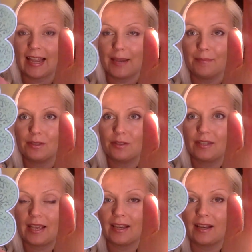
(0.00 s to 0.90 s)
time to
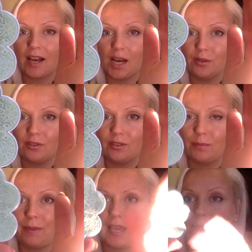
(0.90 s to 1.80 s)
take out the
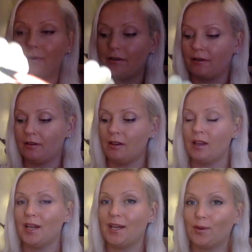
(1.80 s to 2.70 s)
paper.
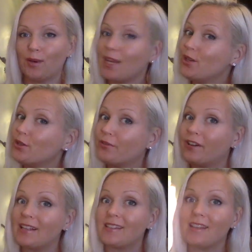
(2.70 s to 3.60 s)
Now what I use for
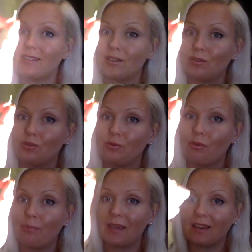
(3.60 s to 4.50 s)
this is a
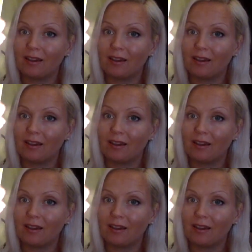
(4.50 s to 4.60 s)
toothpick.